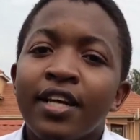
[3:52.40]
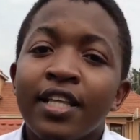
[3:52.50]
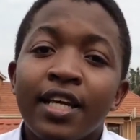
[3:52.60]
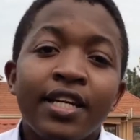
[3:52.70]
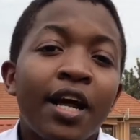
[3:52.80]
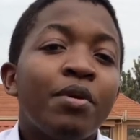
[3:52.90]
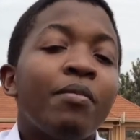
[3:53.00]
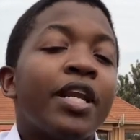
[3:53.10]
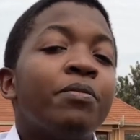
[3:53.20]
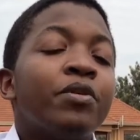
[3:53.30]
that can be
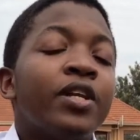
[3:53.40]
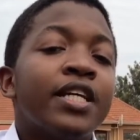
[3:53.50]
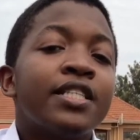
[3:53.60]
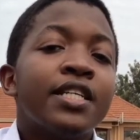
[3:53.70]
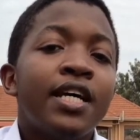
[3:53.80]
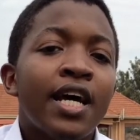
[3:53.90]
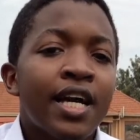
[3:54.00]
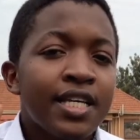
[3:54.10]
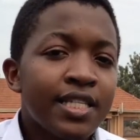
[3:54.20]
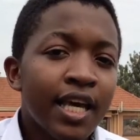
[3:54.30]
manipulated.
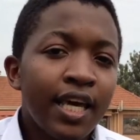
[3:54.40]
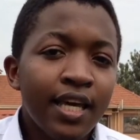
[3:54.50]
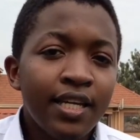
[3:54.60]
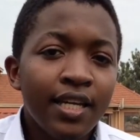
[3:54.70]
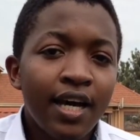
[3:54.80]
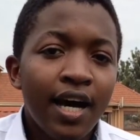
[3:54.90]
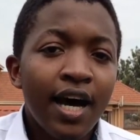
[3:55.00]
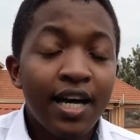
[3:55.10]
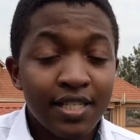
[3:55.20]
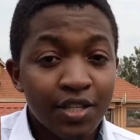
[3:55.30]
Second,
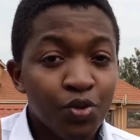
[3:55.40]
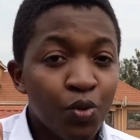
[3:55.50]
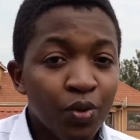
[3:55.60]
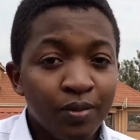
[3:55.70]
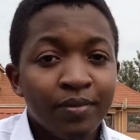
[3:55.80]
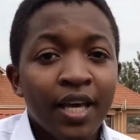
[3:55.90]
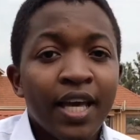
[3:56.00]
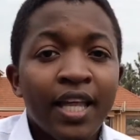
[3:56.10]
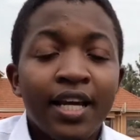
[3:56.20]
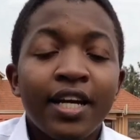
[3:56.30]
as a tool
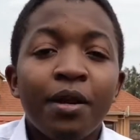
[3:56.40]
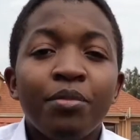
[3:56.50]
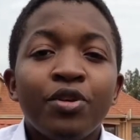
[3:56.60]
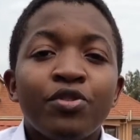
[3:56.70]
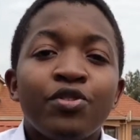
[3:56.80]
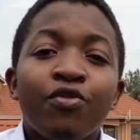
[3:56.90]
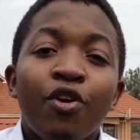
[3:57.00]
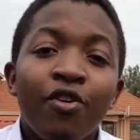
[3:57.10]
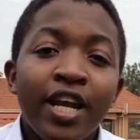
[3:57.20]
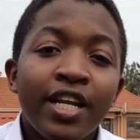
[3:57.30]
that can be used for
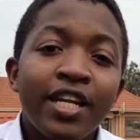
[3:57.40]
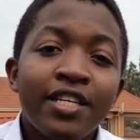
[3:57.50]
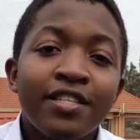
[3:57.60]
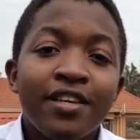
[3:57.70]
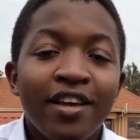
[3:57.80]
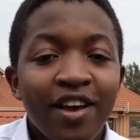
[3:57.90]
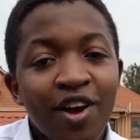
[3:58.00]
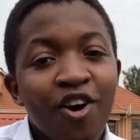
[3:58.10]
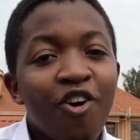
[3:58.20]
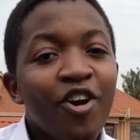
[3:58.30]
greatness
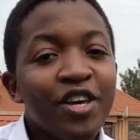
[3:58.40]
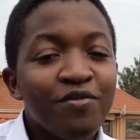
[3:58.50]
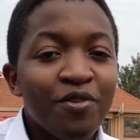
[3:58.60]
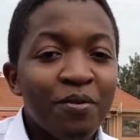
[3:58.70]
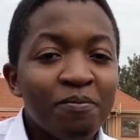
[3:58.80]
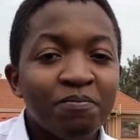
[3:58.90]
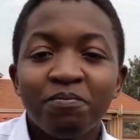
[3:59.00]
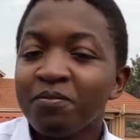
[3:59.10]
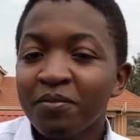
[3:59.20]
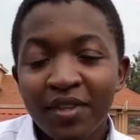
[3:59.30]
or evil.
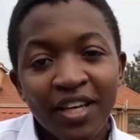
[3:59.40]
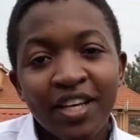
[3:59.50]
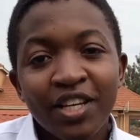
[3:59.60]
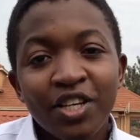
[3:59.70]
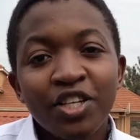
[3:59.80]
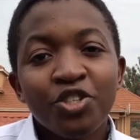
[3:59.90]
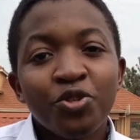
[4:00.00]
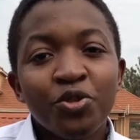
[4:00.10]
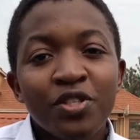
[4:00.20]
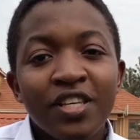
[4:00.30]

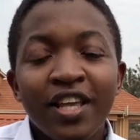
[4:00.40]
Choose